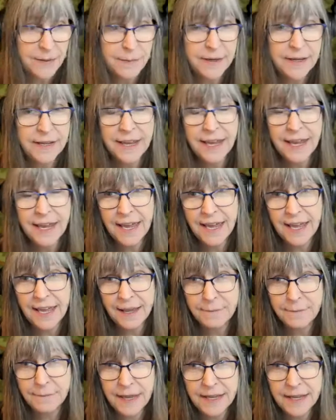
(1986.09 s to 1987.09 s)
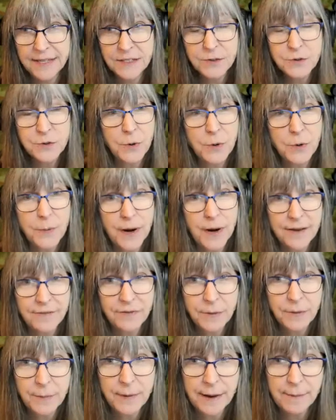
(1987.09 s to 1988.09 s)
But as usual, right off
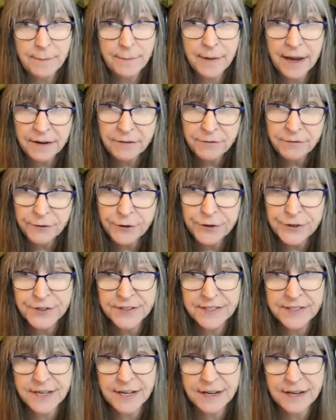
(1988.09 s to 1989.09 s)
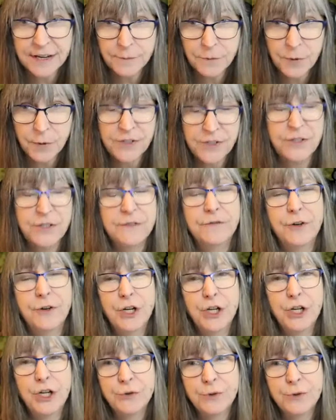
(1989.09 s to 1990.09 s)
the bat, my first question for
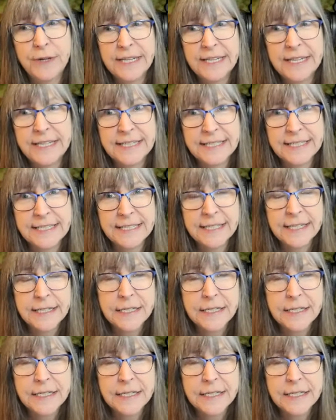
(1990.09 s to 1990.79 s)
you is